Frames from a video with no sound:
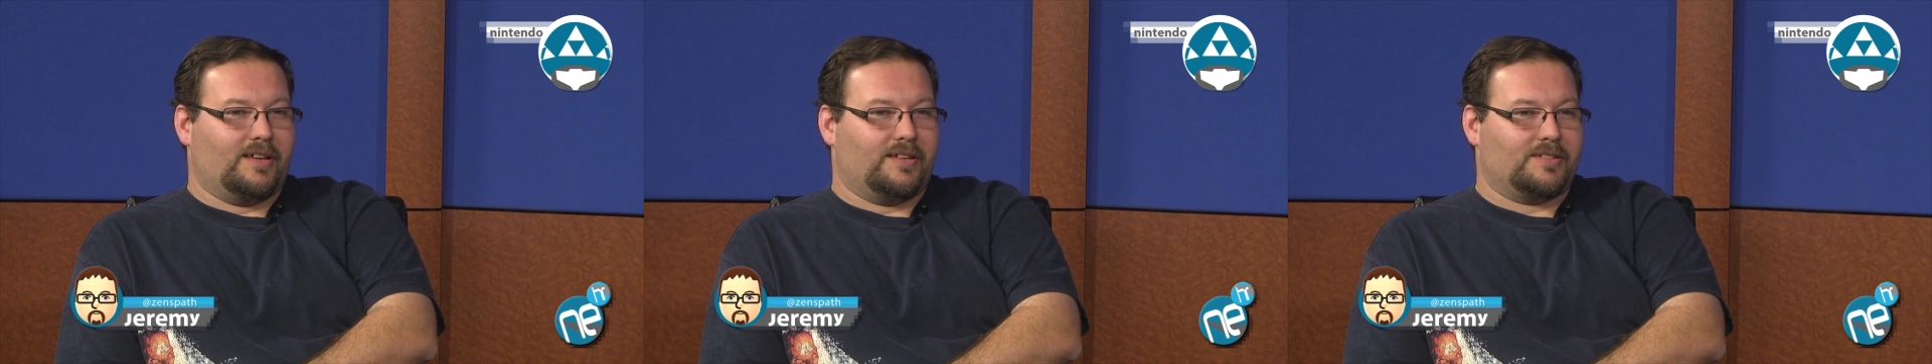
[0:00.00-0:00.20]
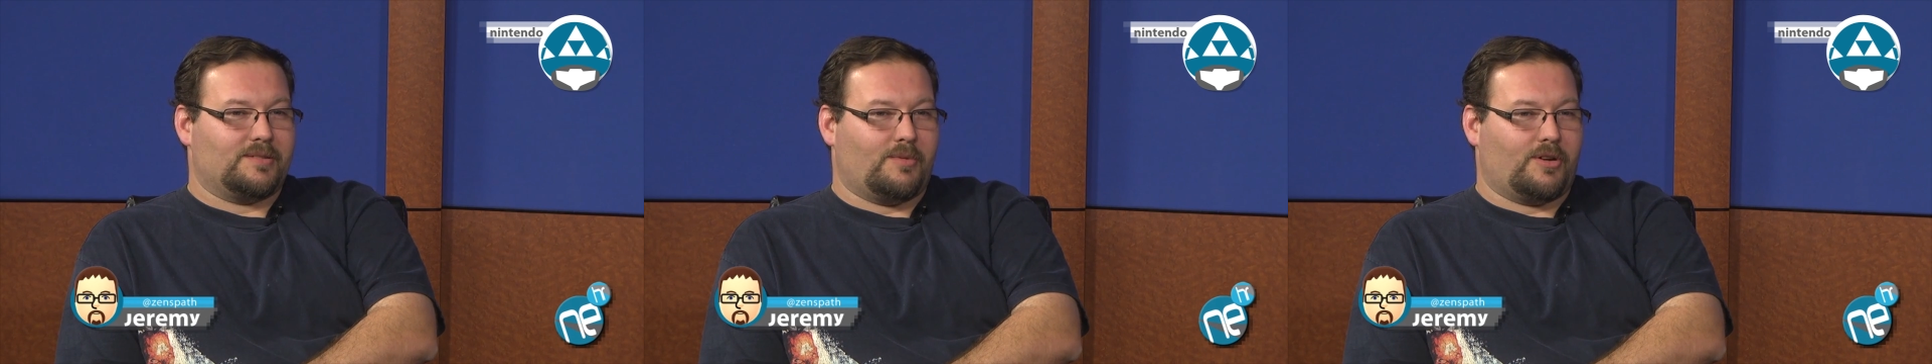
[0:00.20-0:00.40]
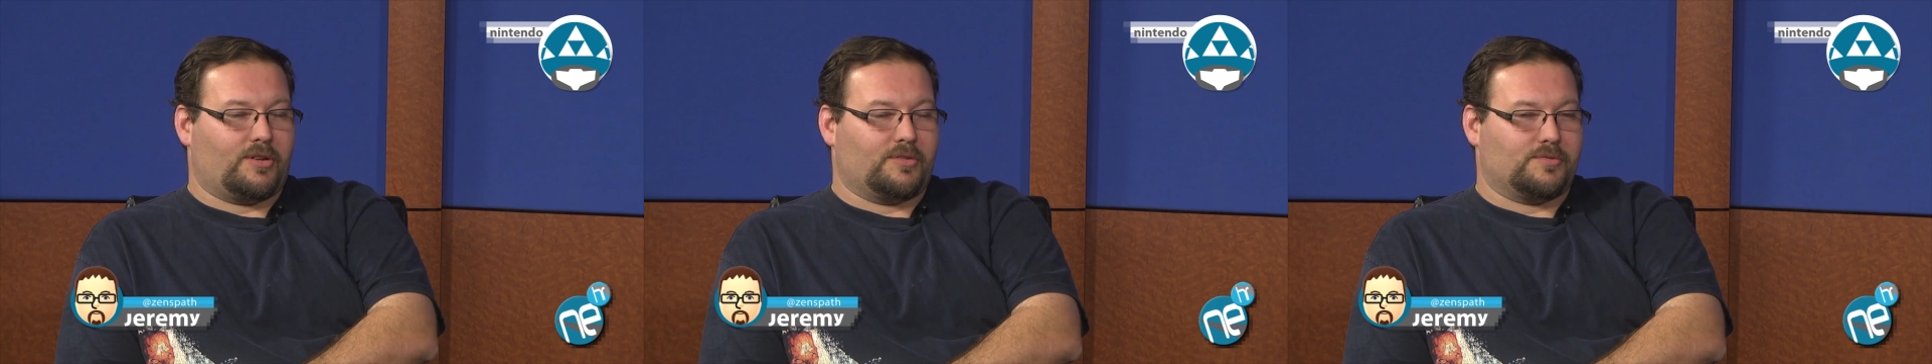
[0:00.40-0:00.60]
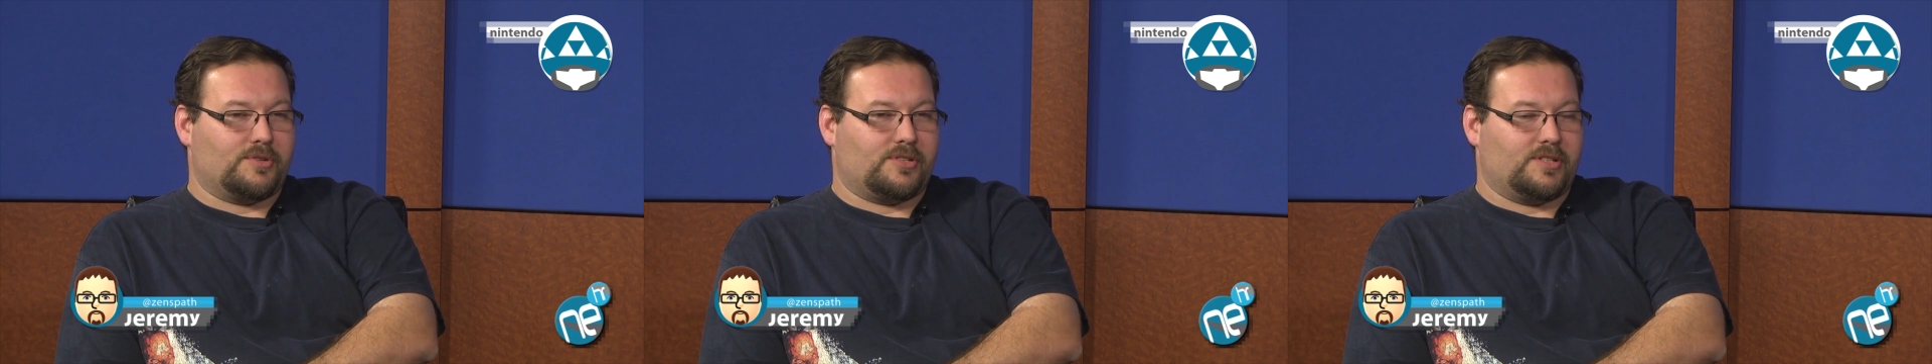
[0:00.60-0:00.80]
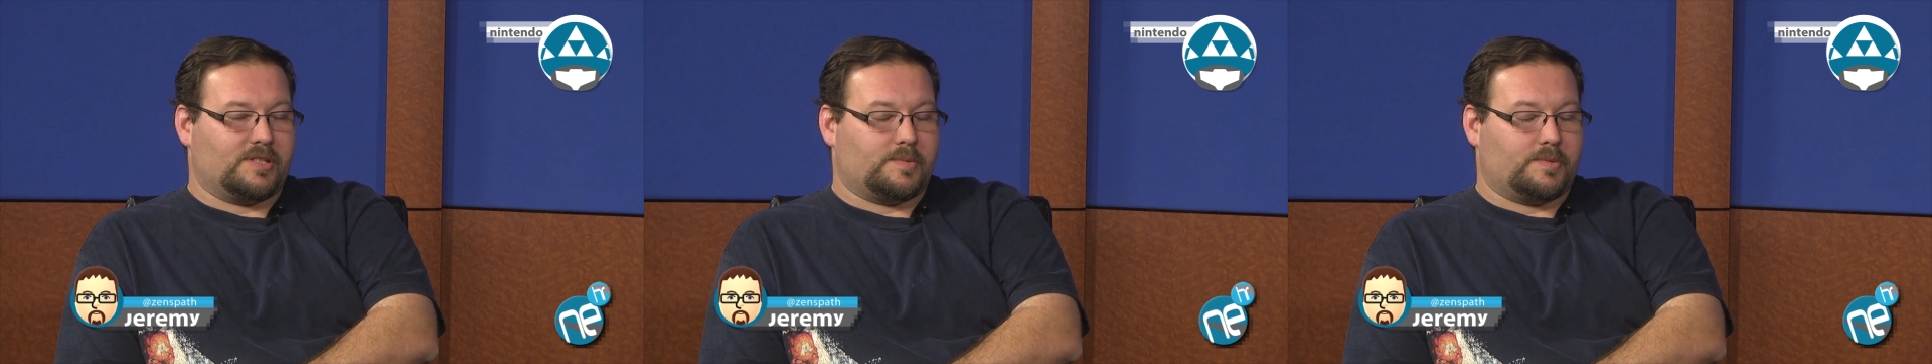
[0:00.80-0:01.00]
some articles
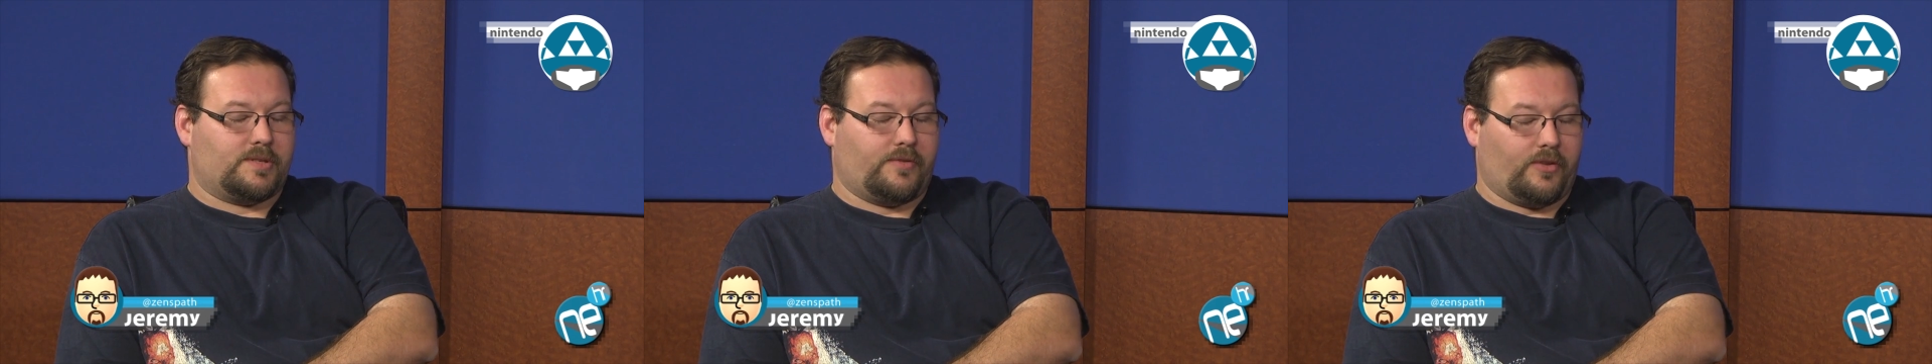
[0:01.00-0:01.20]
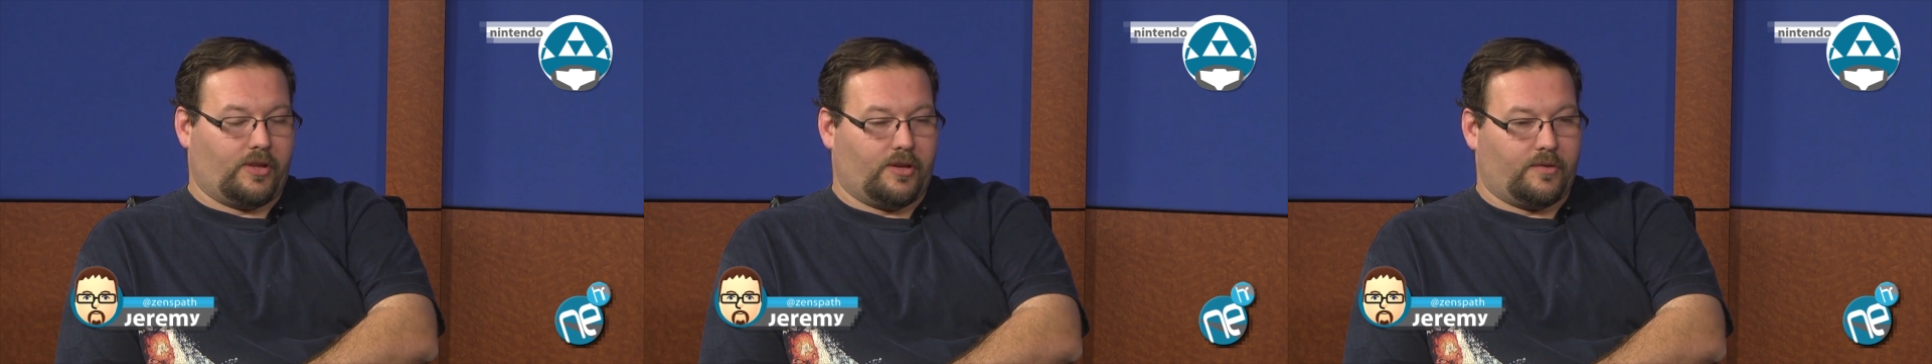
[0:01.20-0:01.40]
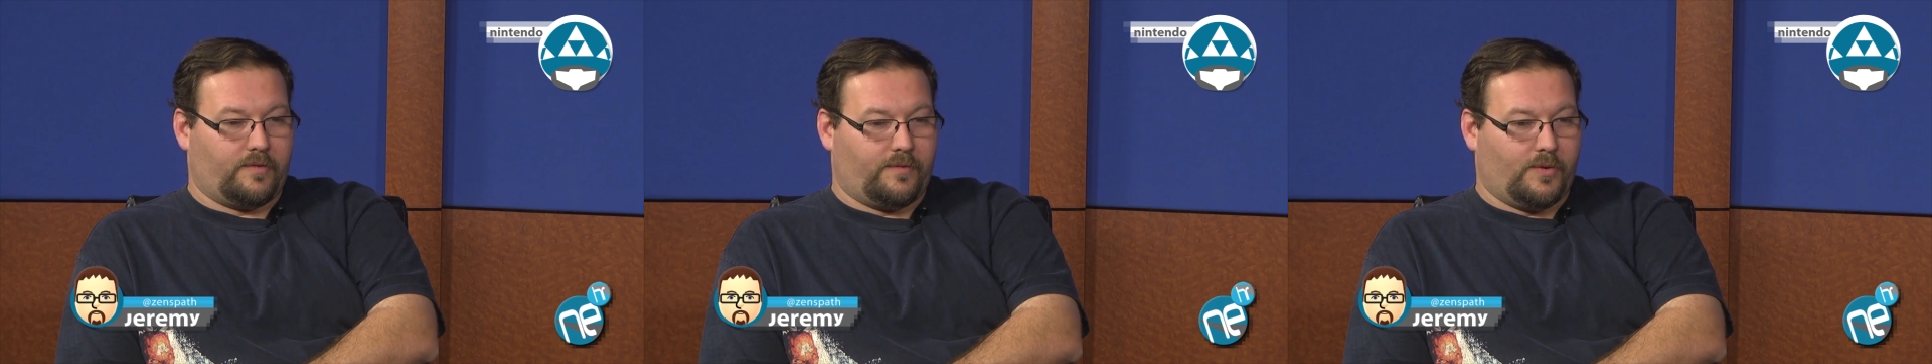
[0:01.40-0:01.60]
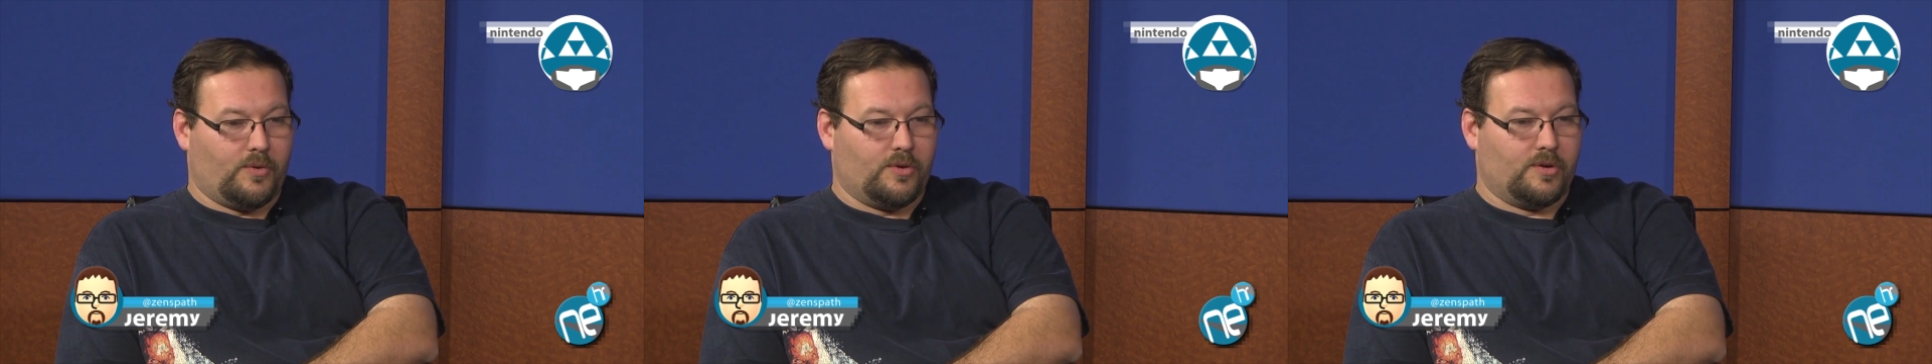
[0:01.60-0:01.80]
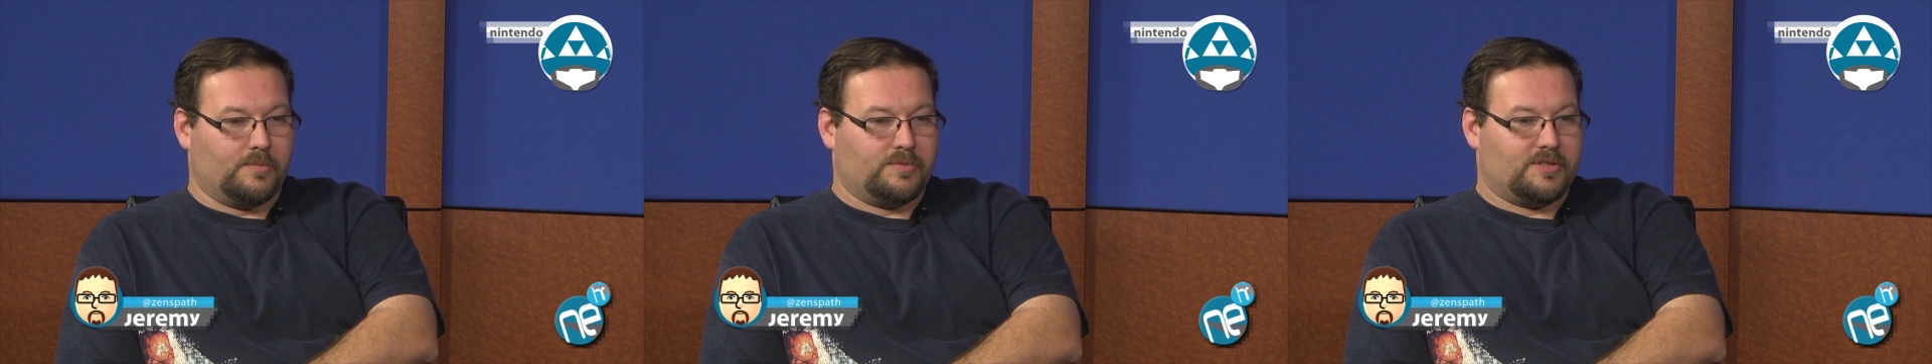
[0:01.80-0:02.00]
recently, specifically on
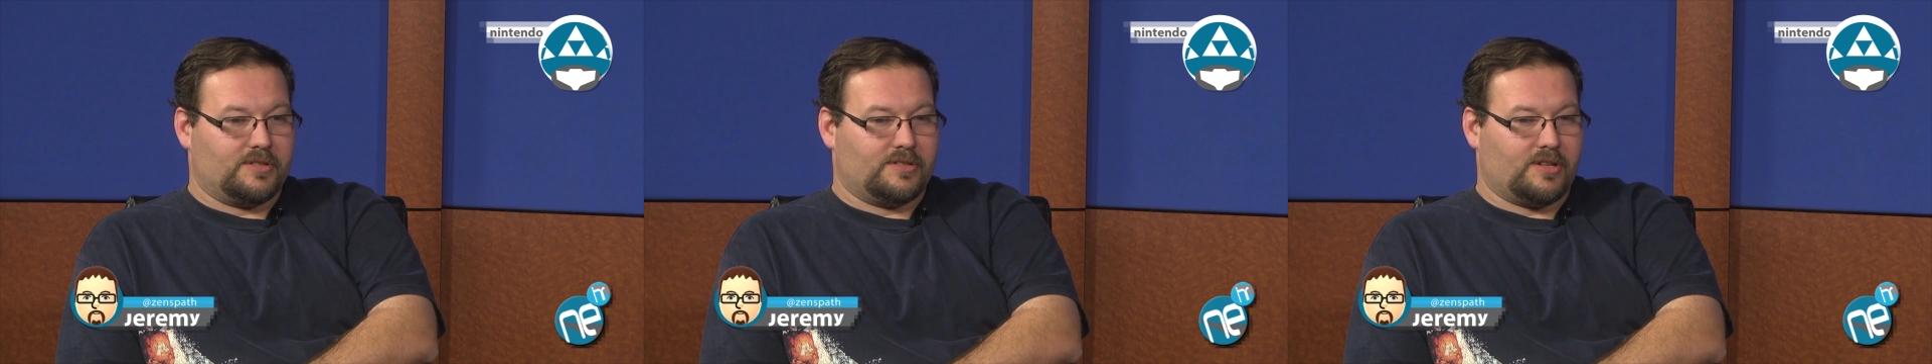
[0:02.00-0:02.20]
Forbes,